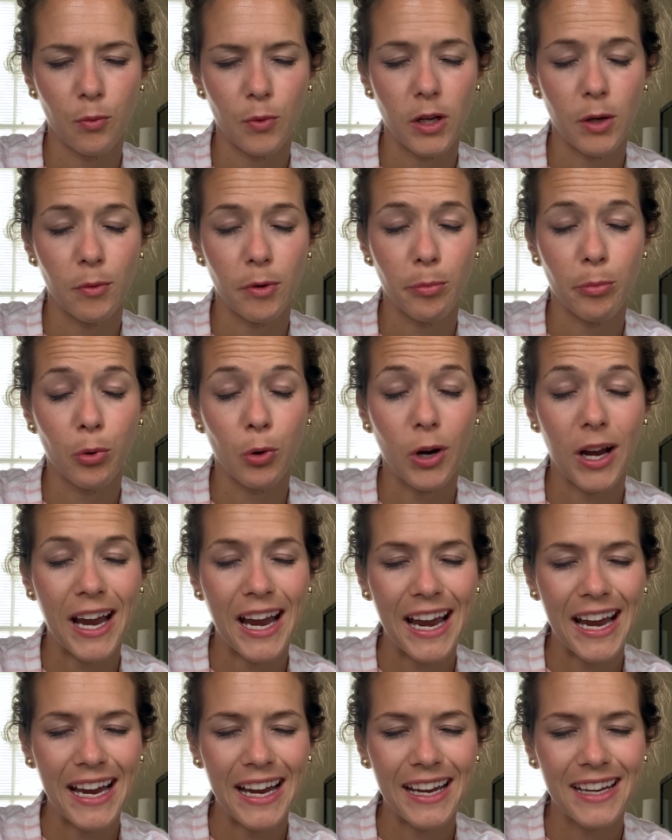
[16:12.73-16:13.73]
we would
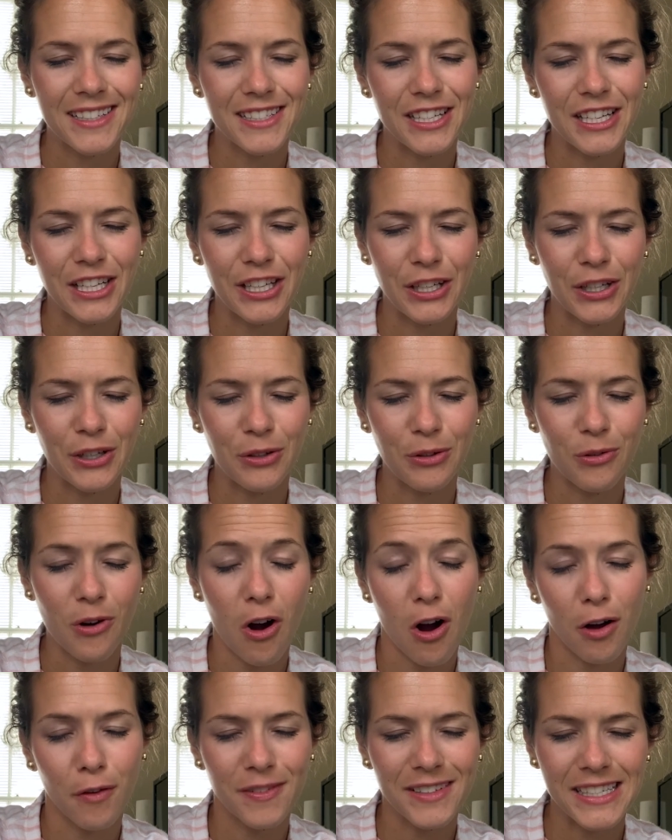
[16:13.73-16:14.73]
pray to you
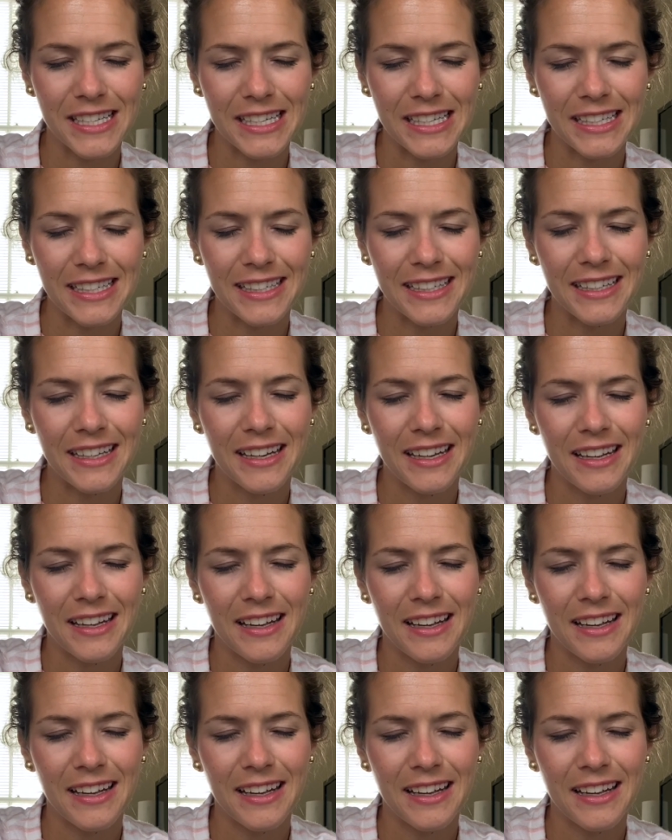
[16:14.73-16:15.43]
often.